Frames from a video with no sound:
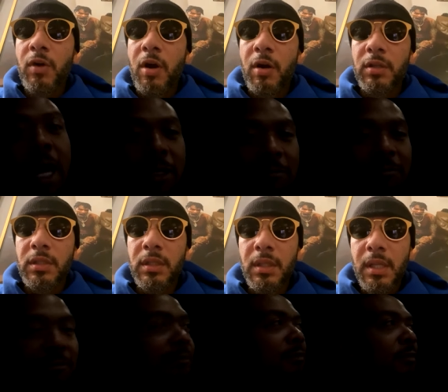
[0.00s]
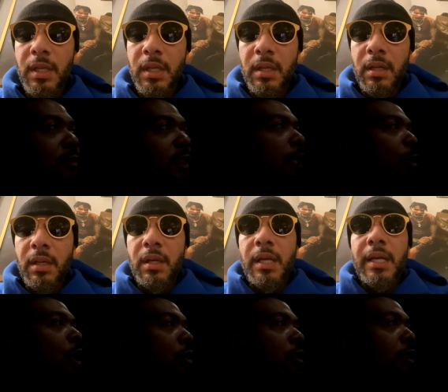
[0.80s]
calls.
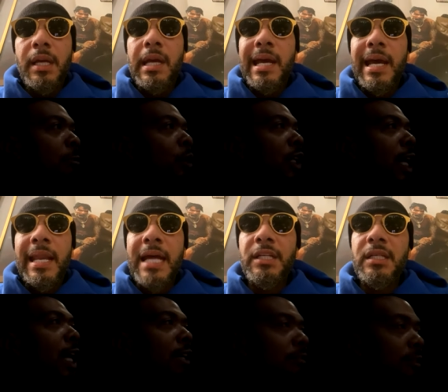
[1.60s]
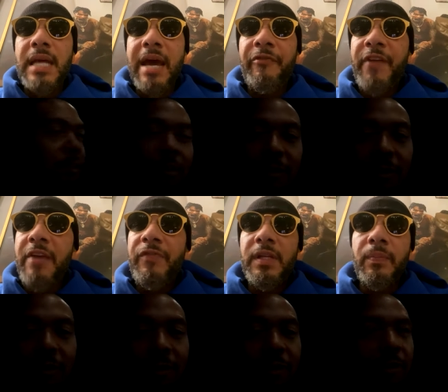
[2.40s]
and I just have
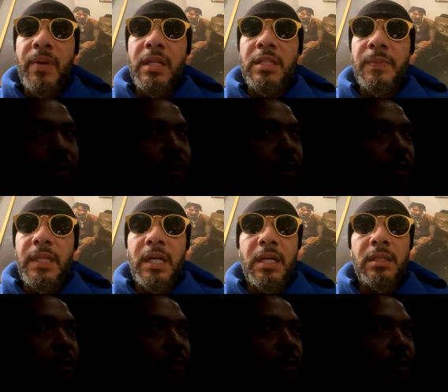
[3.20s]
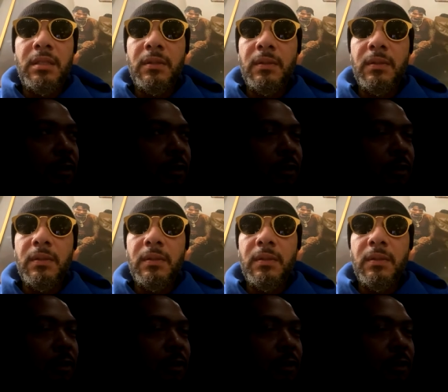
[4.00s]
faith in the brothers because